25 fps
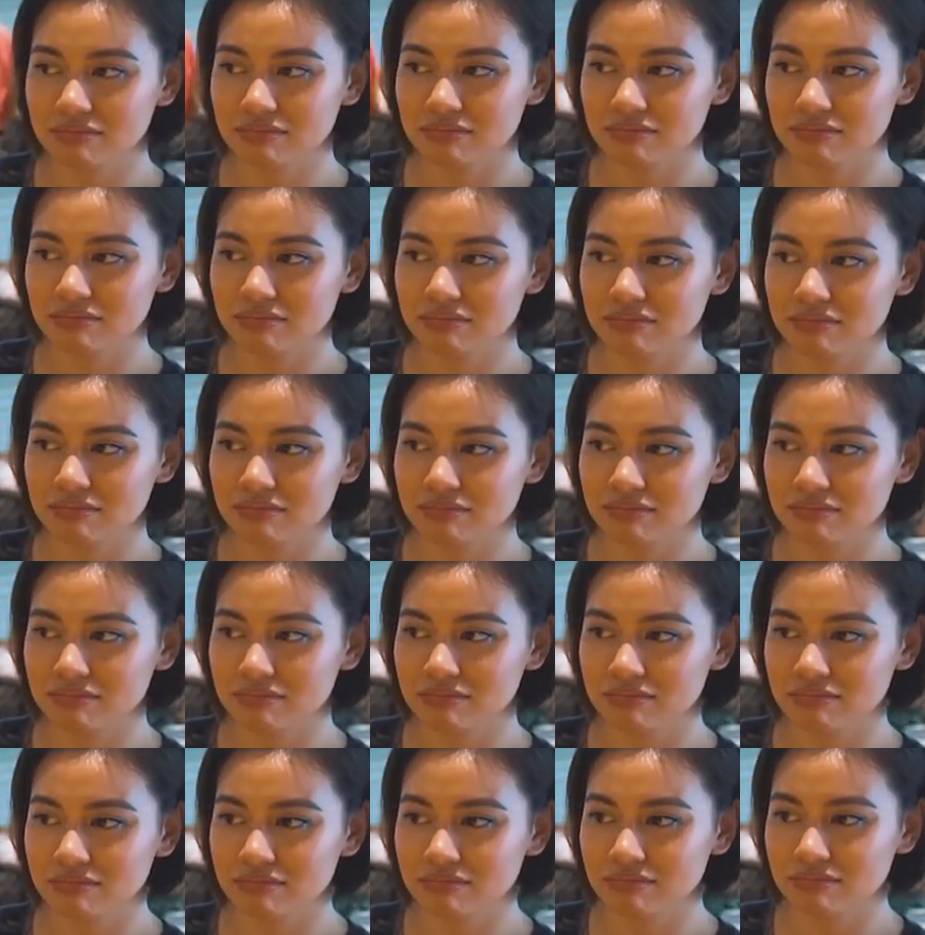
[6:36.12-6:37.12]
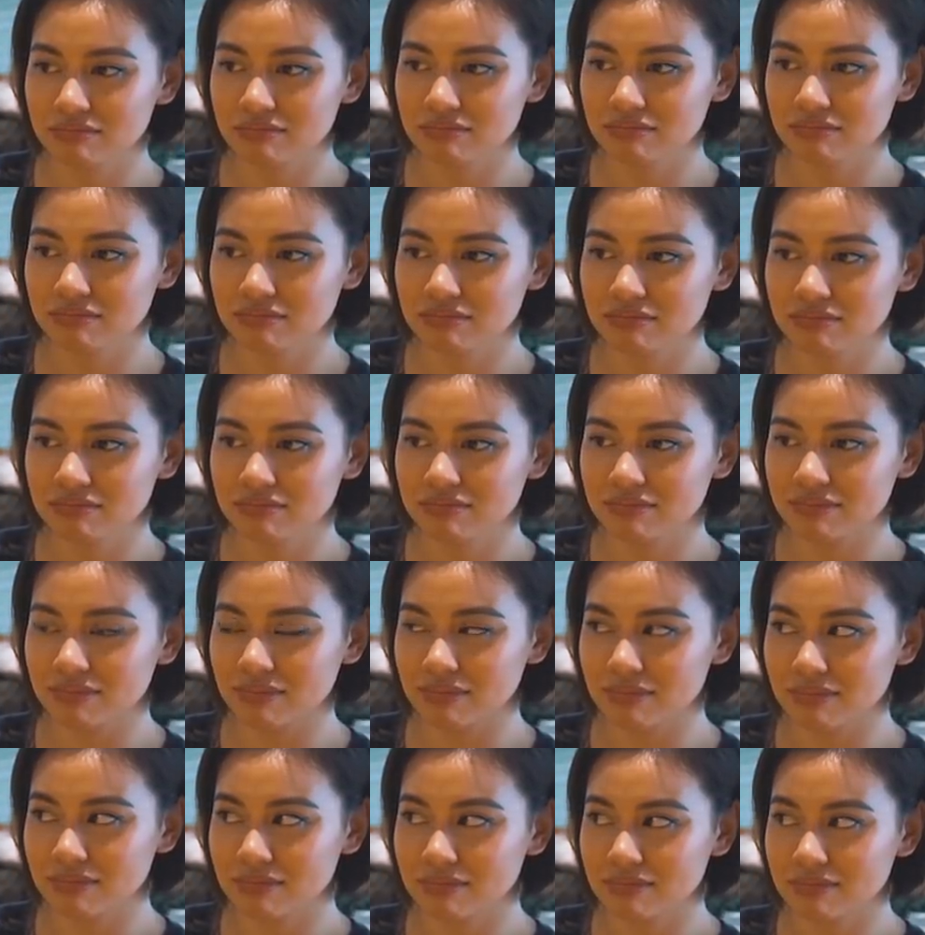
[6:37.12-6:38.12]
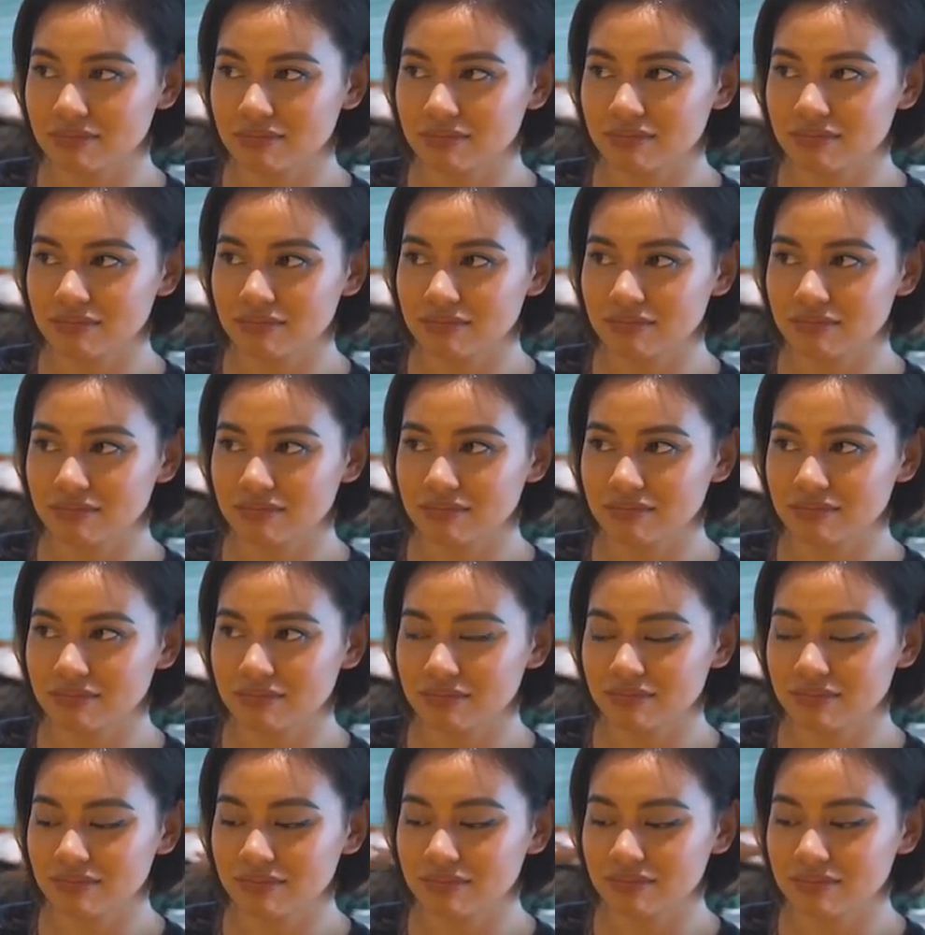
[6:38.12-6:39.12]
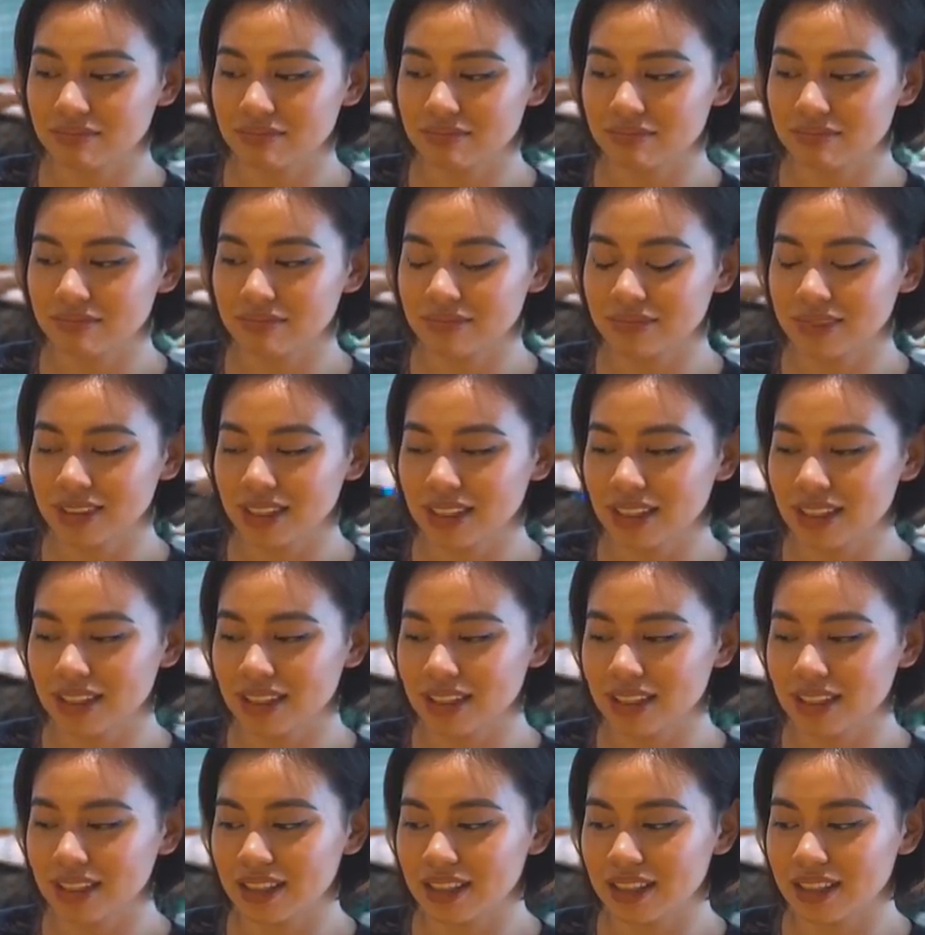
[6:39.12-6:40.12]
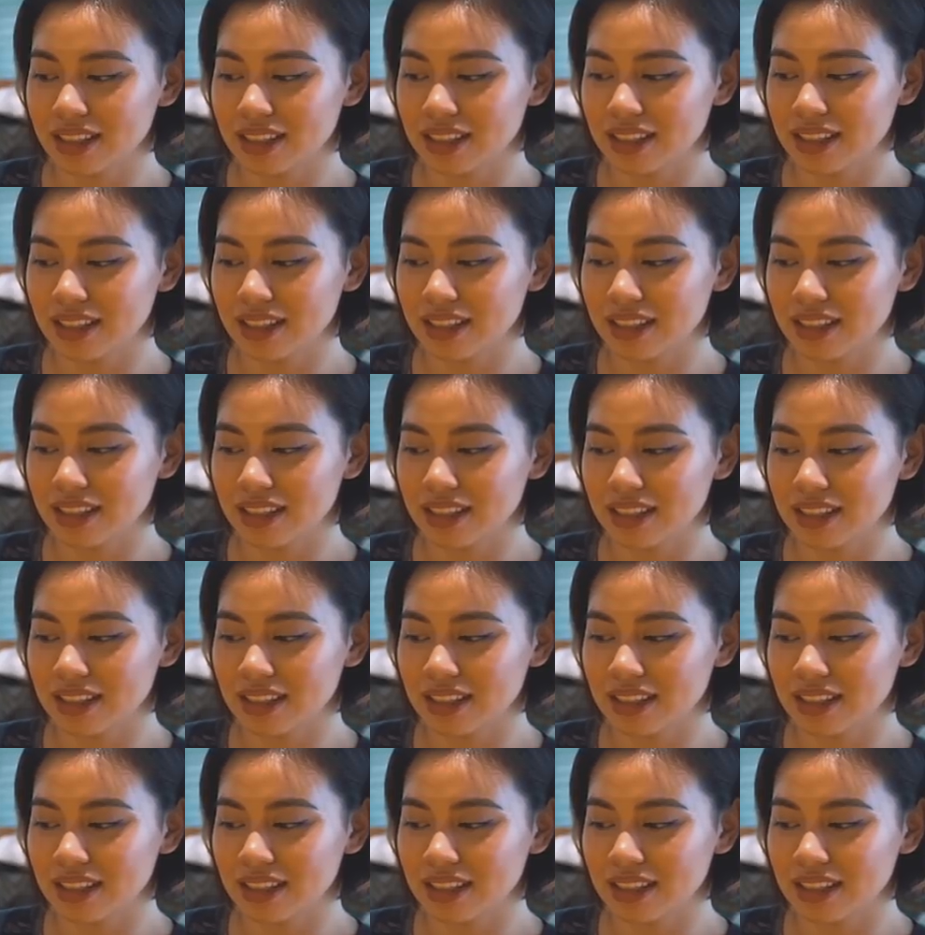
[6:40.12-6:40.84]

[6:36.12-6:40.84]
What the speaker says: (silent)